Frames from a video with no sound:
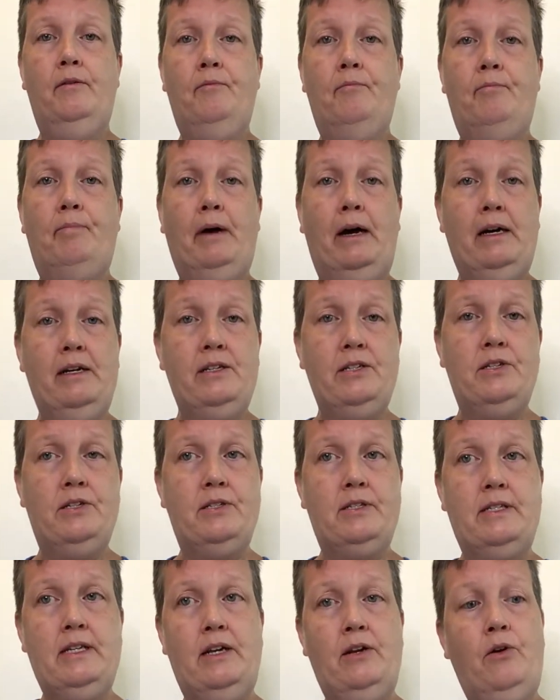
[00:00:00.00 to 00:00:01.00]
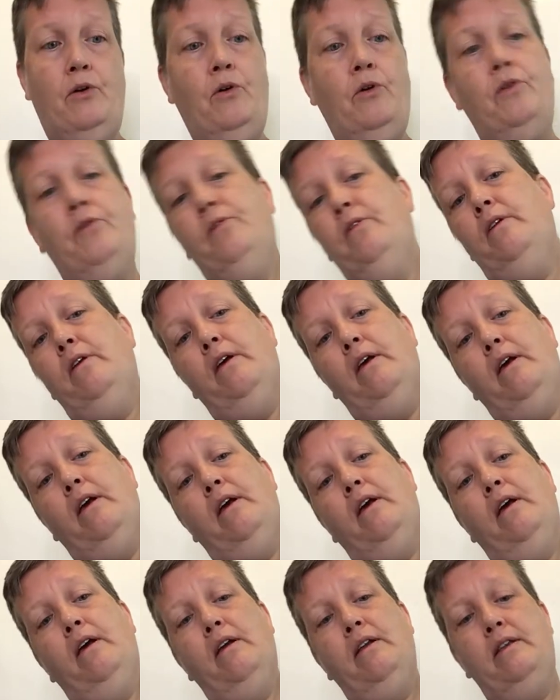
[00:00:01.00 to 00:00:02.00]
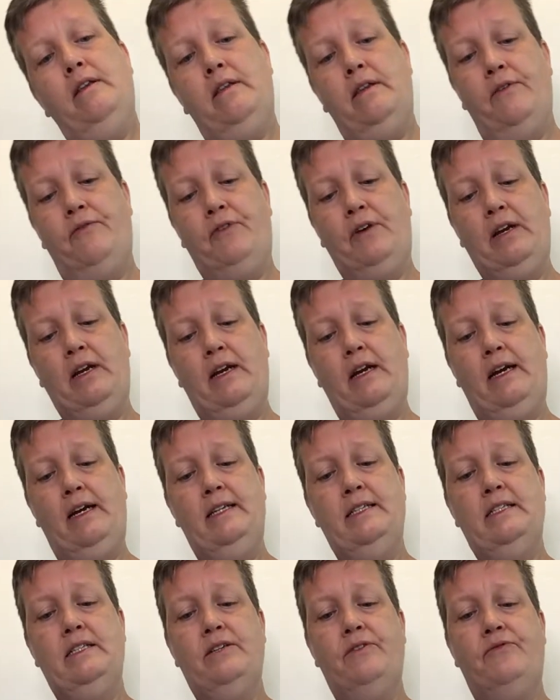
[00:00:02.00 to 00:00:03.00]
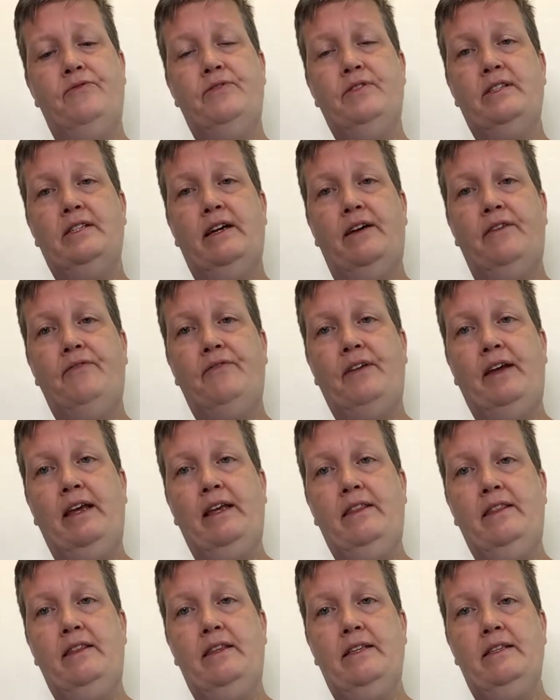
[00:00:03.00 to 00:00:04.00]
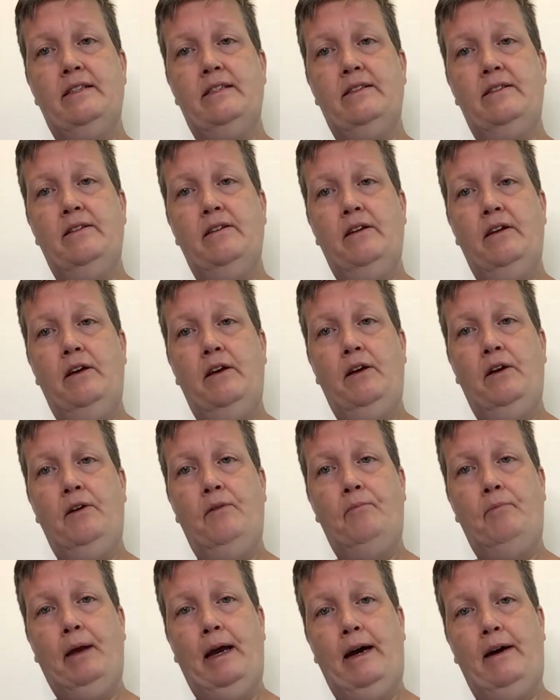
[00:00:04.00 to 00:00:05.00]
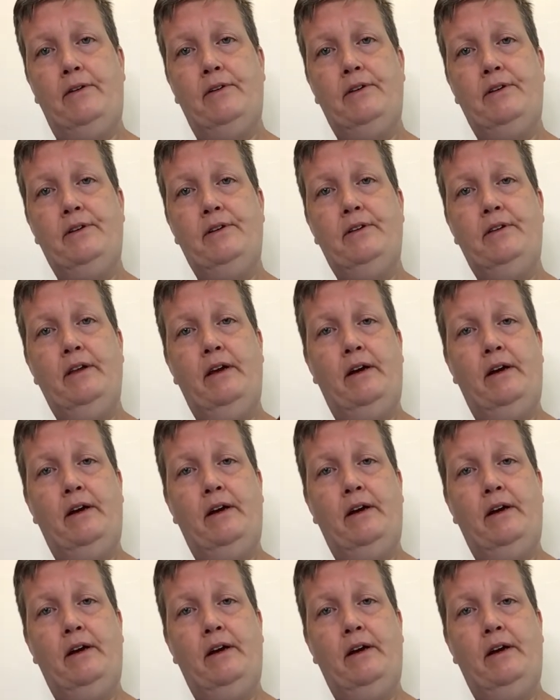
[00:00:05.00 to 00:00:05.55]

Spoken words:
bottles that hold different kinds of stuff like this powdered,